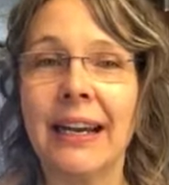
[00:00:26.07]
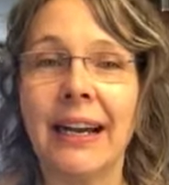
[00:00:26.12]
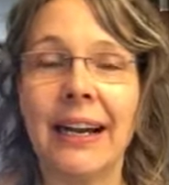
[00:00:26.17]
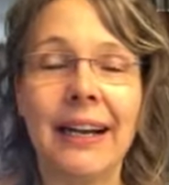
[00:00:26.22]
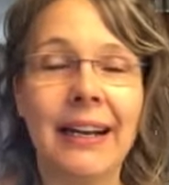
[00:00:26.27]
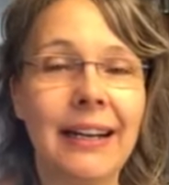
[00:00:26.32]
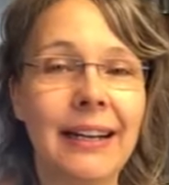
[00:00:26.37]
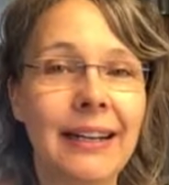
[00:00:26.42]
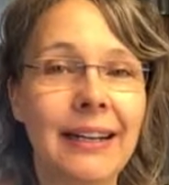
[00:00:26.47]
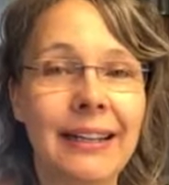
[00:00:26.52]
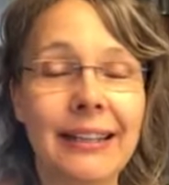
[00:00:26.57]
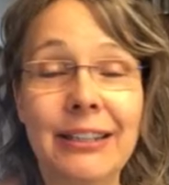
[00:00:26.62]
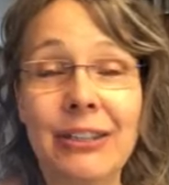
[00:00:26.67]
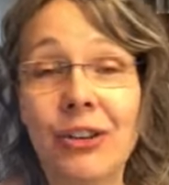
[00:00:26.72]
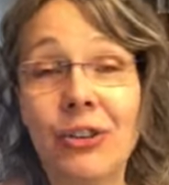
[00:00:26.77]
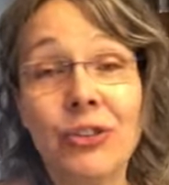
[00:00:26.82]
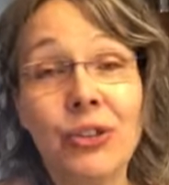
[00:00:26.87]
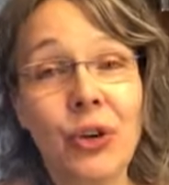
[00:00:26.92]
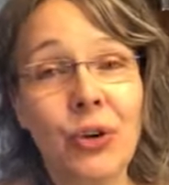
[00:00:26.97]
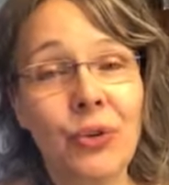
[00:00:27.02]
I
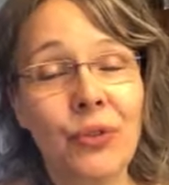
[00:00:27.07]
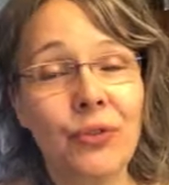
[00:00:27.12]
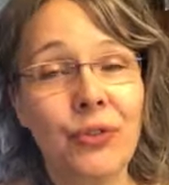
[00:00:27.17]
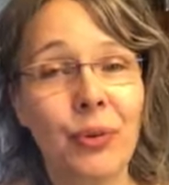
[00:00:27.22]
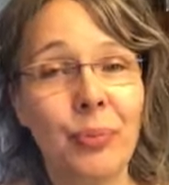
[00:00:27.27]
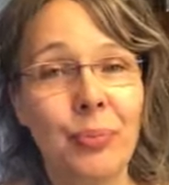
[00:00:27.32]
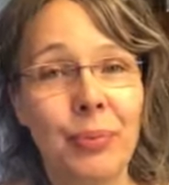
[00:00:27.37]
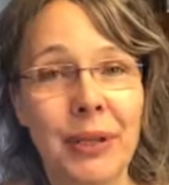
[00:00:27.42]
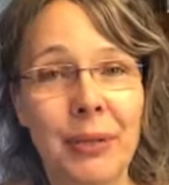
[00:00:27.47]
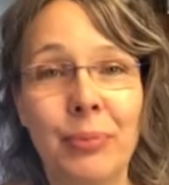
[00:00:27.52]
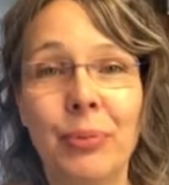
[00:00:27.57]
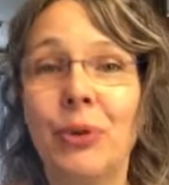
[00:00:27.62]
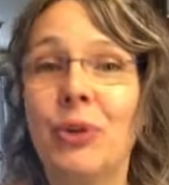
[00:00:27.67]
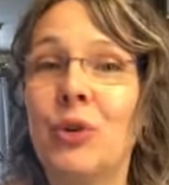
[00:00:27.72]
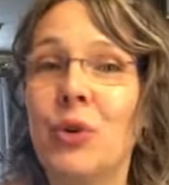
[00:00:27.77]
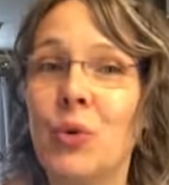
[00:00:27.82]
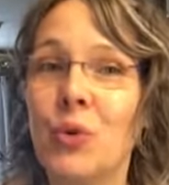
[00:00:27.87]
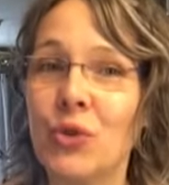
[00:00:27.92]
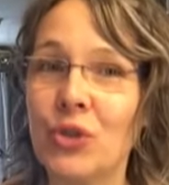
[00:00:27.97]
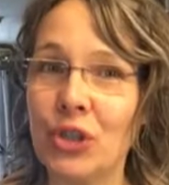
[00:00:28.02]
don't know, for
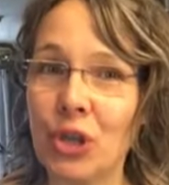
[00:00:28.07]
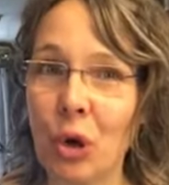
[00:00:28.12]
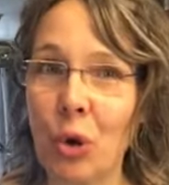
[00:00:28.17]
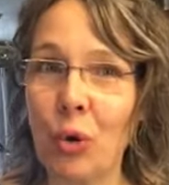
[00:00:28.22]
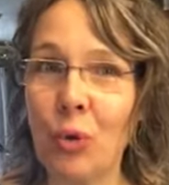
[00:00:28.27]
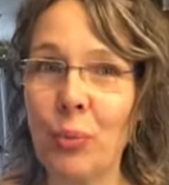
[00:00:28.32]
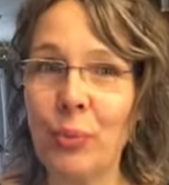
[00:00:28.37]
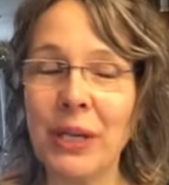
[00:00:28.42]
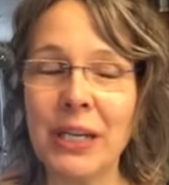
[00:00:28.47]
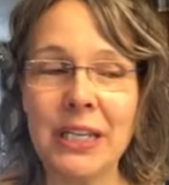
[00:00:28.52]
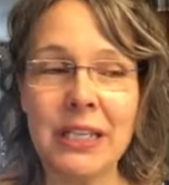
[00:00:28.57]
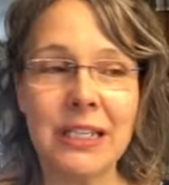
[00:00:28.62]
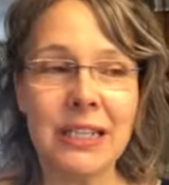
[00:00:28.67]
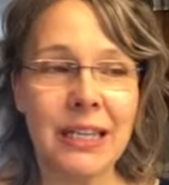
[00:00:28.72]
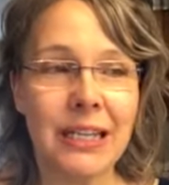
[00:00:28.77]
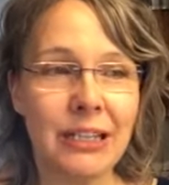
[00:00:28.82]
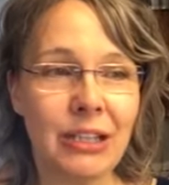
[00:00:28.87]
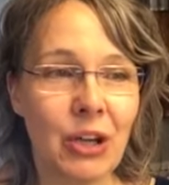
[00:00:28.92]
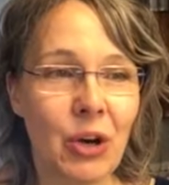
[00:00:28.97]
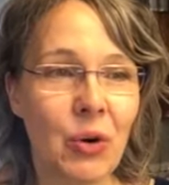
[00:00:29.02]
people who know me,
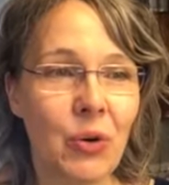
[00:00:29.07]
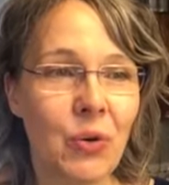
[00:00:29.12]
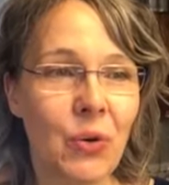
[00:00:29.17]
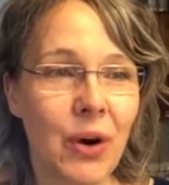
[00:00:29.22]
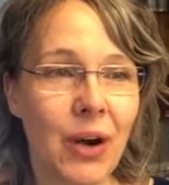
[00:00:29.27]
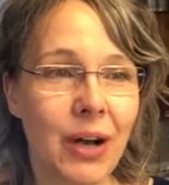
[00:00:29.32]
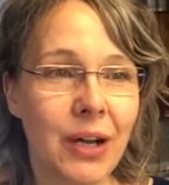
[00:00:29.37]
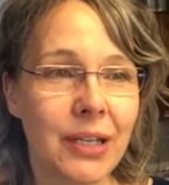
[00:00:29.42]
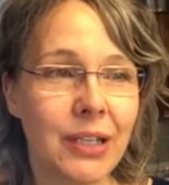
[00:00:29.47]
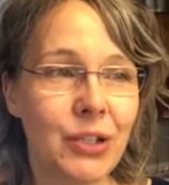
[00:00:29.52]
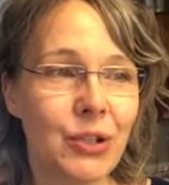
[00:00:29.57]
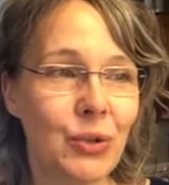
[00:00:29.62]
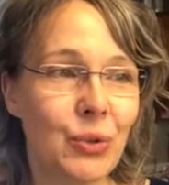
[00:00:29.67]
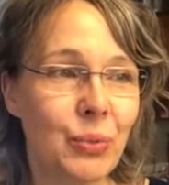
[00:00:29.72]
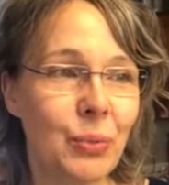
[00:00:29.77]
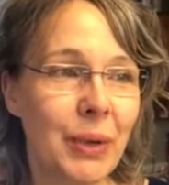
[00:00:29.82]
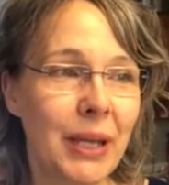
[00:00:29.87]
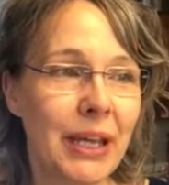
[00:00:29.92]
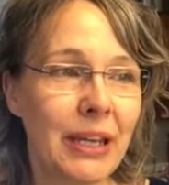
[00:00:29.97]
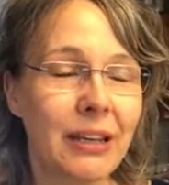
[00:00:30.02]
they know I do
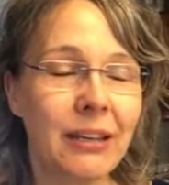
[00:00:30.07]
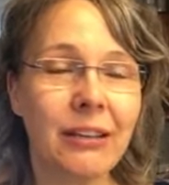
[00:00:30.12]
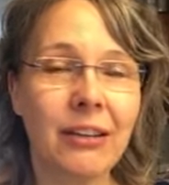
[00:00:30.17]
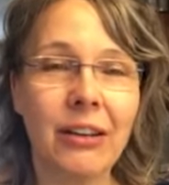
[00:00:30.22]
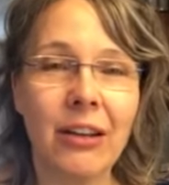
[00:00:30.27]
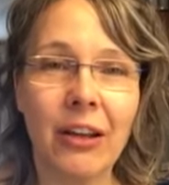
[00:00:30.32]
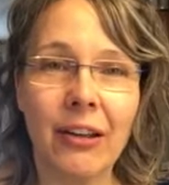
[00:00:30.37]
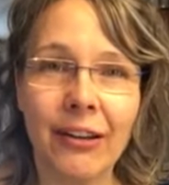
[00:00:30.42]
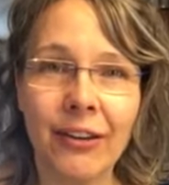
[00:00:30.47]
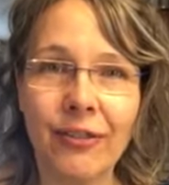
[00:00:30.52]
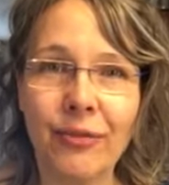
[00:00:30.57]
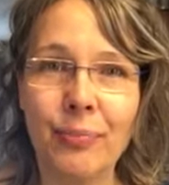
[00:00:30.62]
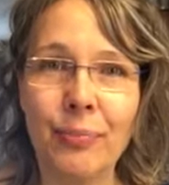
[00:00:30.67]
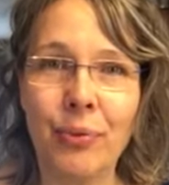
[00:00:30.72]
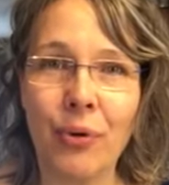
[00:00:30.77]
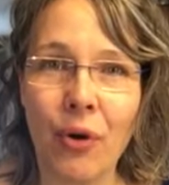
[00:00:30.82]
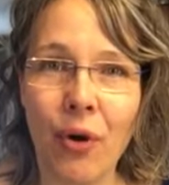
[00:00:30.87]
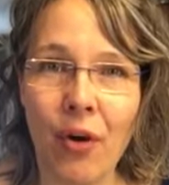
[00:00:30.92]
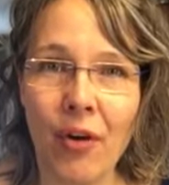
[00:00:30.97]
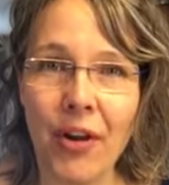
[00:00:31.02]
make a lot of
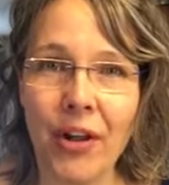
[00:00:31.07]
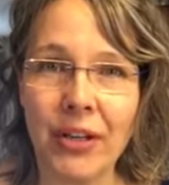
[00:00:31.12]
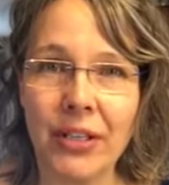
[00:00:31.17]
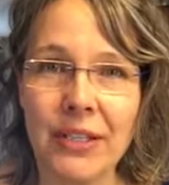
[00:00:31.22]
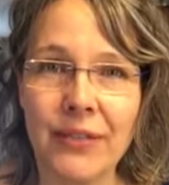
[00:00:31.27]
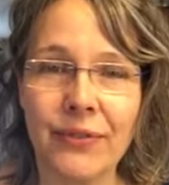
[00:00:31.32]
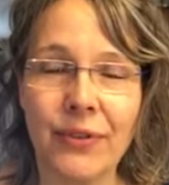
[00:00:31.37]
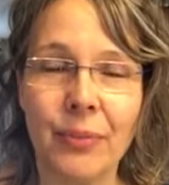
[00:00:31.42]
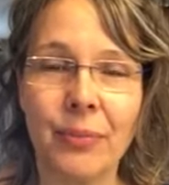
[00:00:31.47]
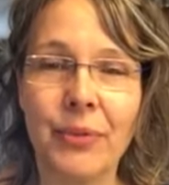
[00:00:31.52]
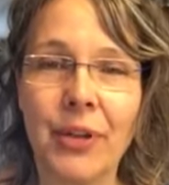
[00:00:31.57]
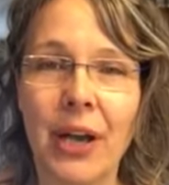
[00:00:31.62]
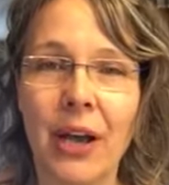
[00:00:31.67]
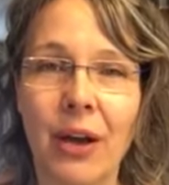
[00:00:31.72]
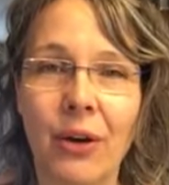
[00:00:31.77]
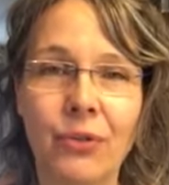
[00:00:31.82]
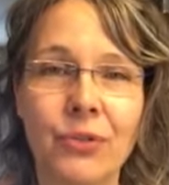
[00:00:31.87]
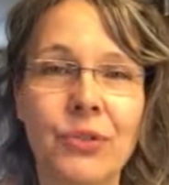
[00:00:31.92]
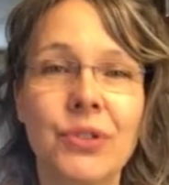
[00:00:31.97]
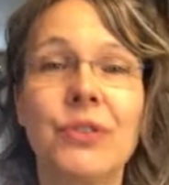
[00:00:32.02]
products from the
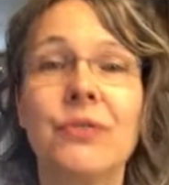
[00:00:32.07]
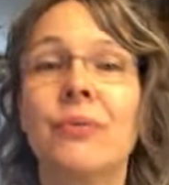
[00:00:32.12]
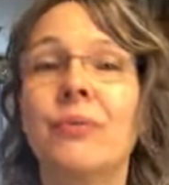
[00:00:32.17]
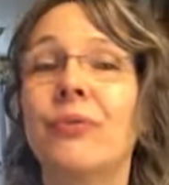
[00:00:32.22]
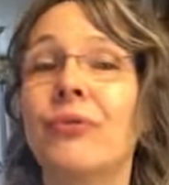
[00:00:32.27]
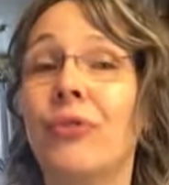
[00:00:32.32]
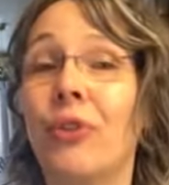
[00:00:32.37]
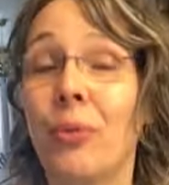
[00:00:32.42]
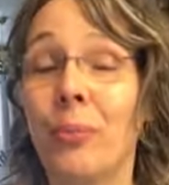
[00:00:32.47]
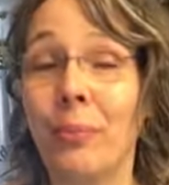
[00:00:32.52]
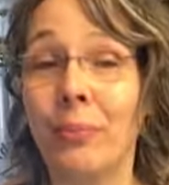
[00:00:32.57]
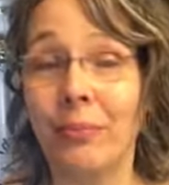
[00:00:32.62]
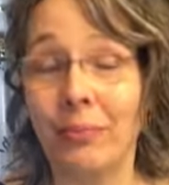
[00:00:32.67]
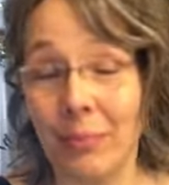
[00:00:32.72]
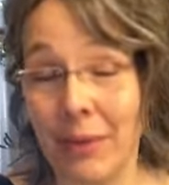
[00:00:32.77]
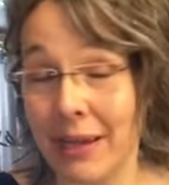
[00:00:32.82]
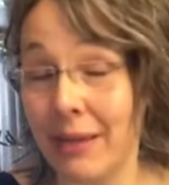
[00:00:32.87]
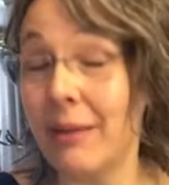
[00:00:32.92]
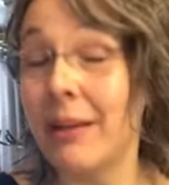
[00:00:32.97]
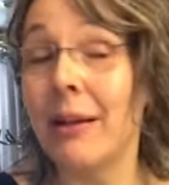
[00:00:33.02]
house.
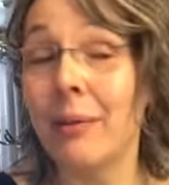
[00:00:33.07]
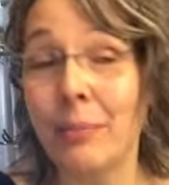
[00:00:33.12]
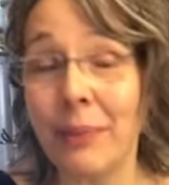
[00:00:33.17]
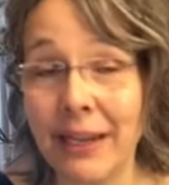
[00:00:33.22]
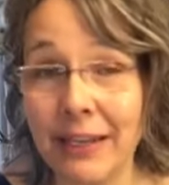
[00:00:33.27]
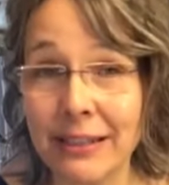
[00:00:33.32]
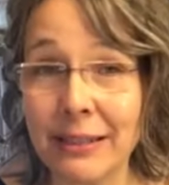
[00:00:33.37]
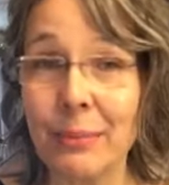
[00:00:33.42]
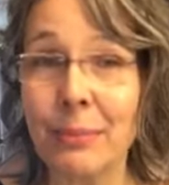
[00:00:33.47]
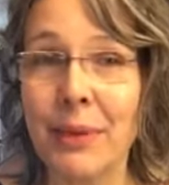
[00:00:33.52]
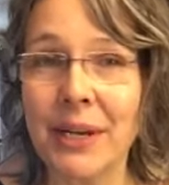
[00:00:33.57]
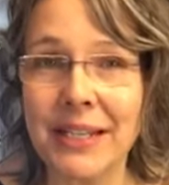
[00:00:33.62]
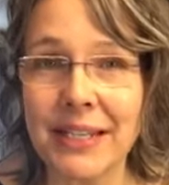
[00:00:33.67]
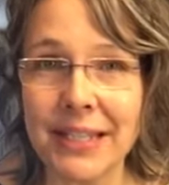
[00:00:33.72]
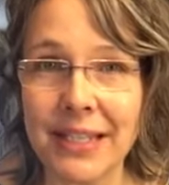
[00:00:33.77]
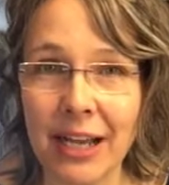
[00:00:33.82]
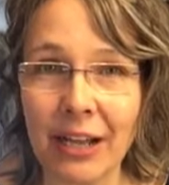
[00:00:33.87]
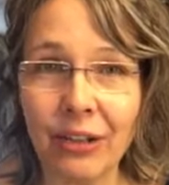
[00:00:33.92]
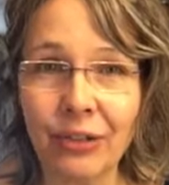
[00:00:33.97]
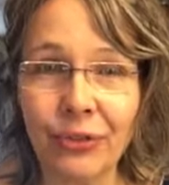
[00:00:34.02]
I make them
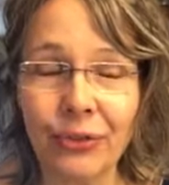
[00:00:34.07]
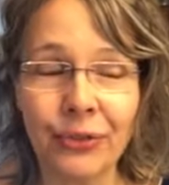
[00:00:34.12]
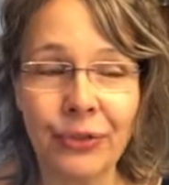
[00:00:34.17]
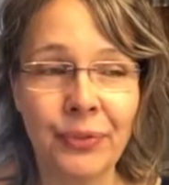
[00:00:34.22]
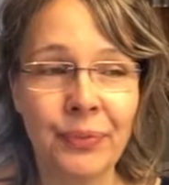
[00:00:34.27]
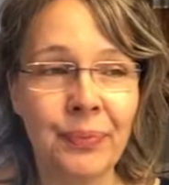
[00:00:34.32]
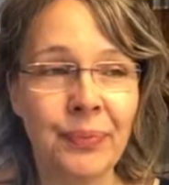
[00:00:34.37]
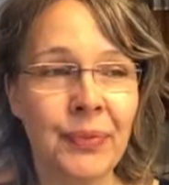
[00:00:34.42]
myself.